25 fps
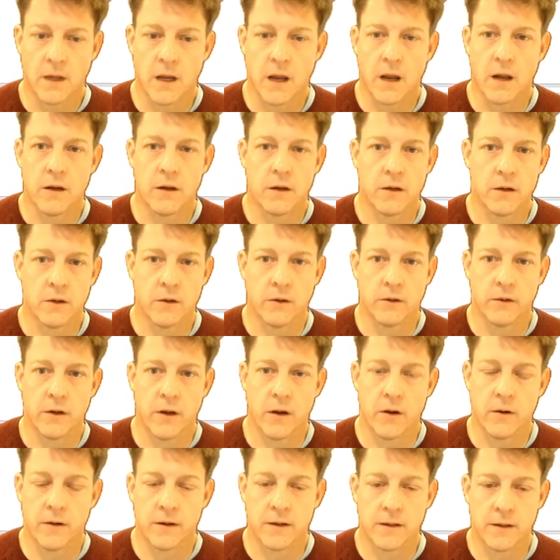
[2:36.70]
And you'll
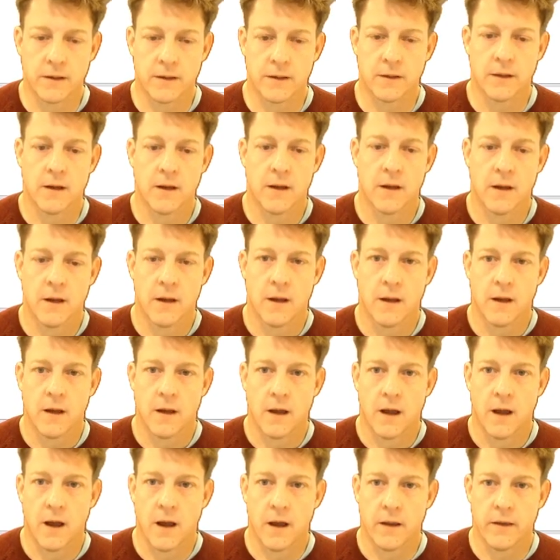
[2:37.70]
notice
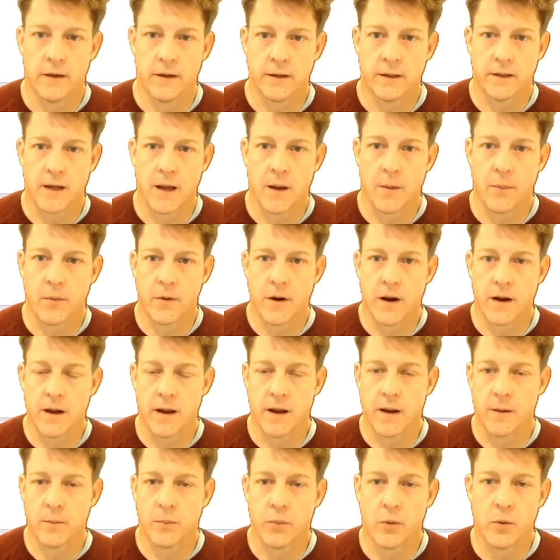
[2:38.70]
on the top
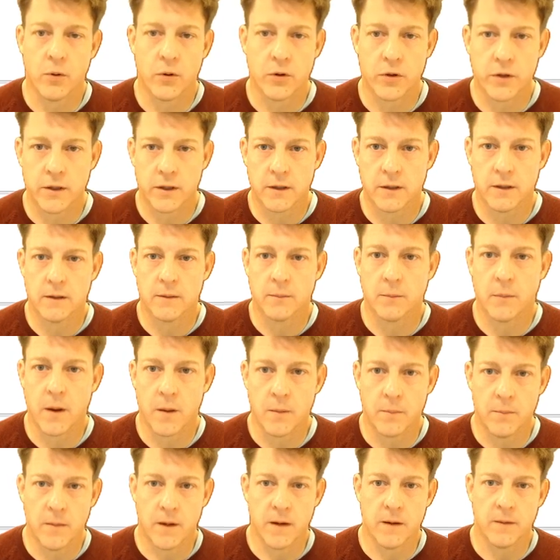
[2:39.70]
right-hand portion,
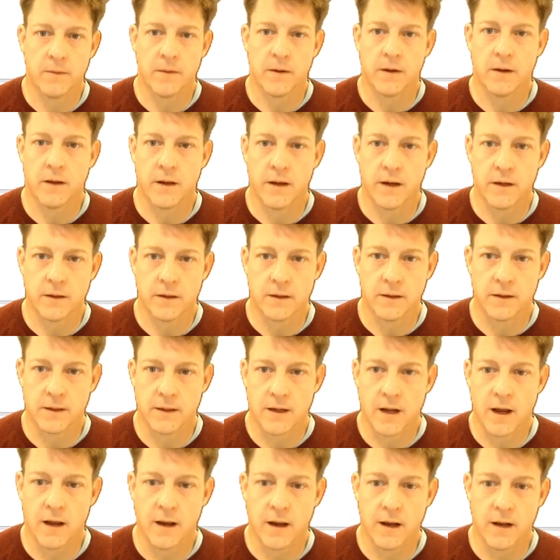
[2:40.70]
my minute ventilation is
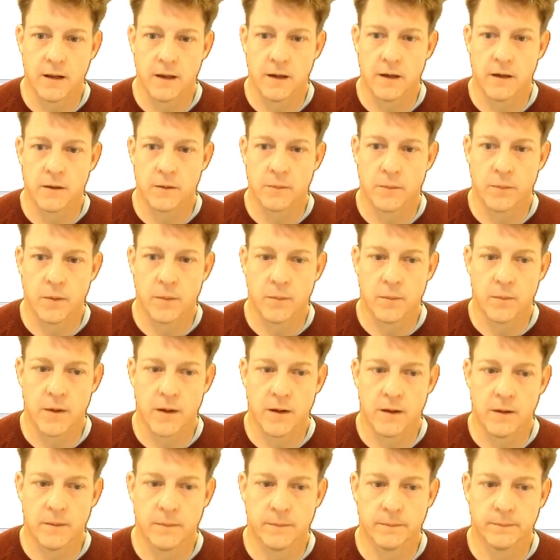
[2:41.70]
now 8 liters per
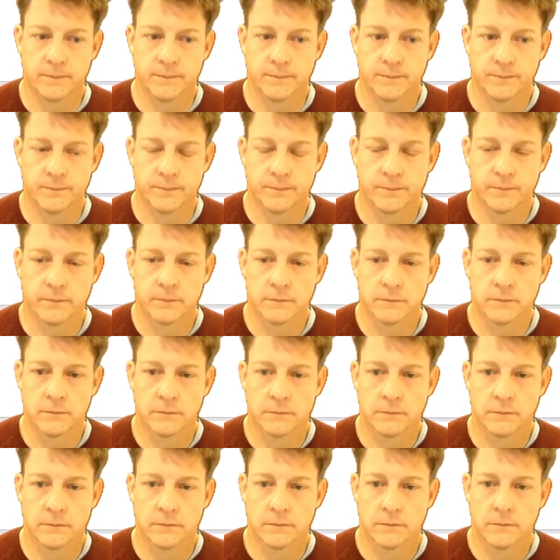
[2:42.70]
minute.
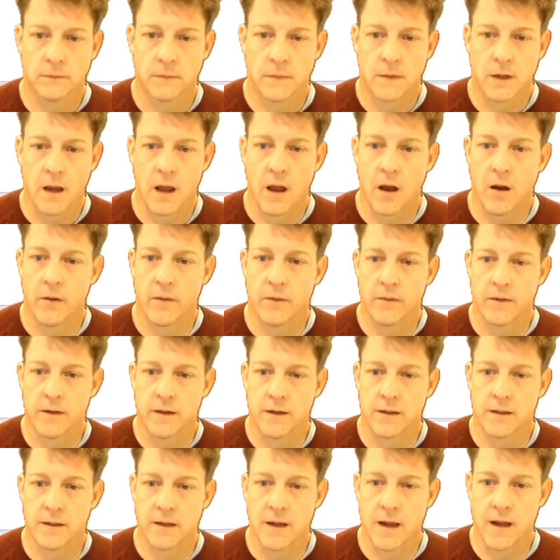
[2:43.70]
However,
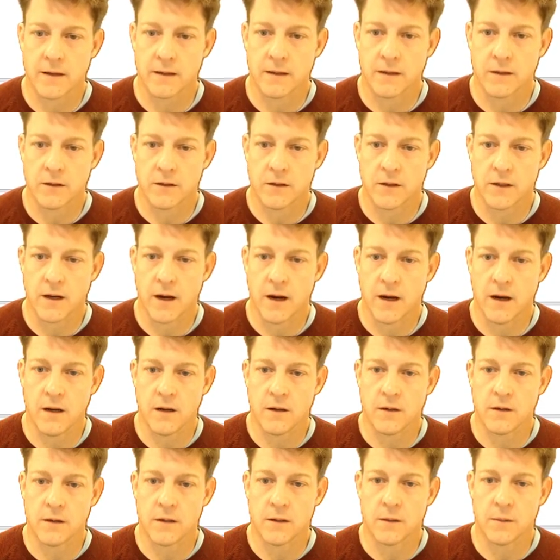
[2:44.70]
this hasn't
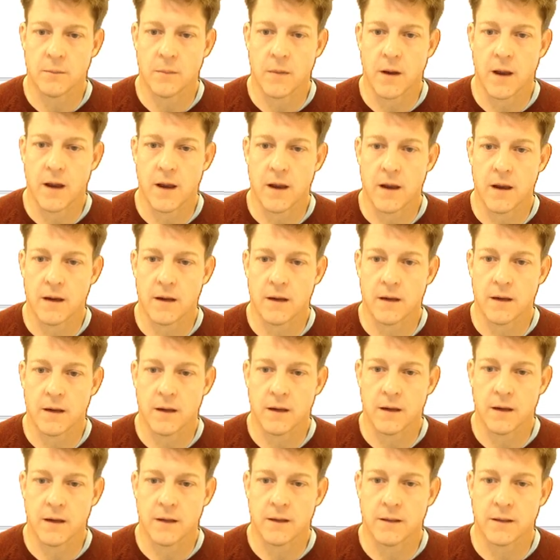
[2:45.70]
changed my
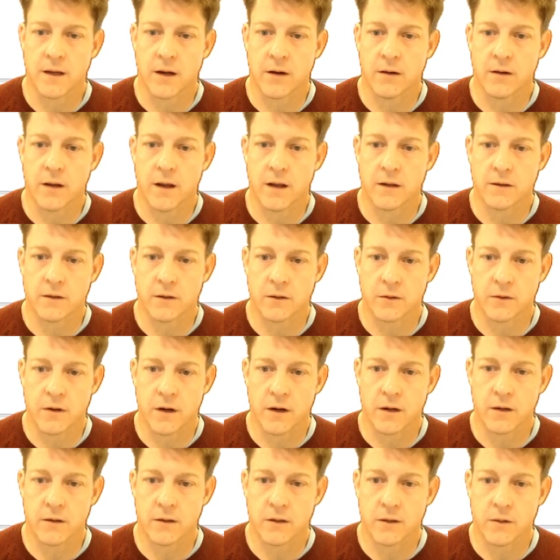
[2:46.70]
end-tidal
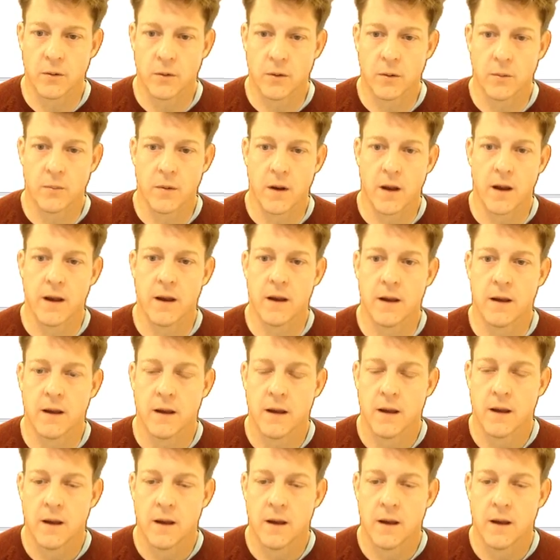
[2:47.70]
concentration or my